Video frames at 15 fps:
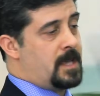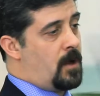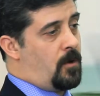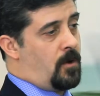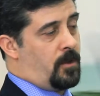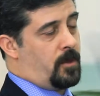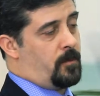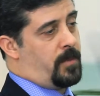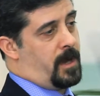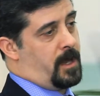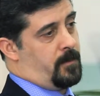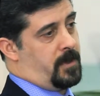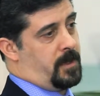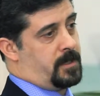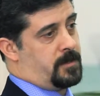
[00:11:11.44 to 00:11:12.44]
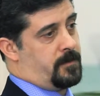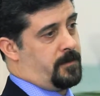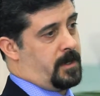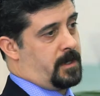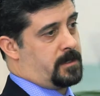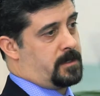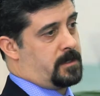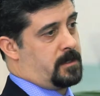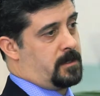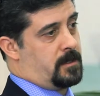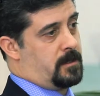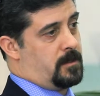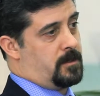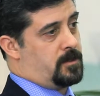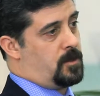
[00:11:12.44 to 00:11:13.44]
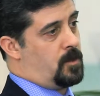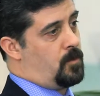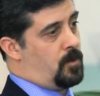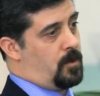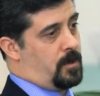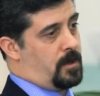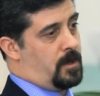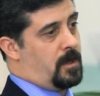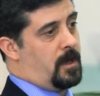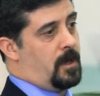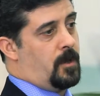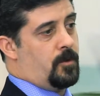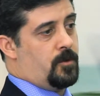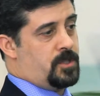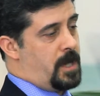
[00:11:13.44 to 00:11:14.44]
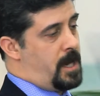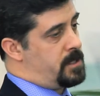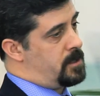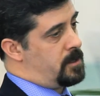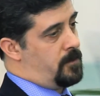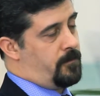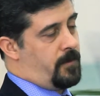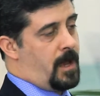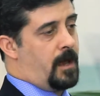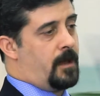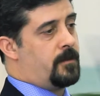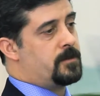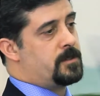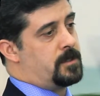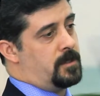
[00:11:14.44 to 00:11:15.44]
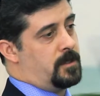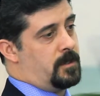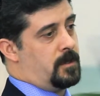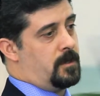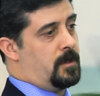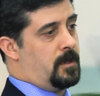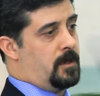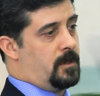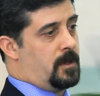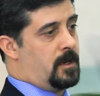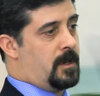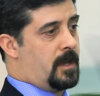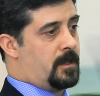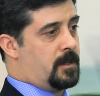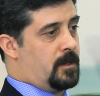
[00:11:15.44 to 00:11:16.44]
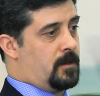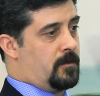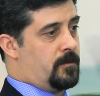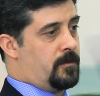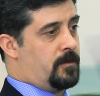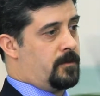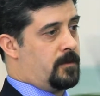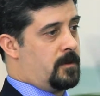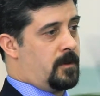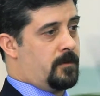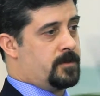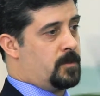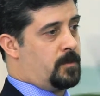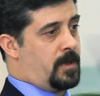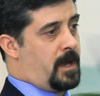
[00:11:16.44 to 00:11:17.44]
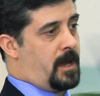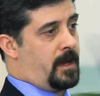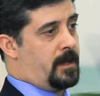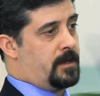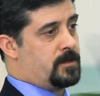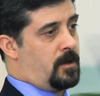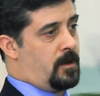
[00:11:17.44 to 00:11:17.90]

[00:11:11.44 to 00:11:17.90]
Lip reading: now all the piping is fixed. There's no more changing of valves and connecting of supply. It's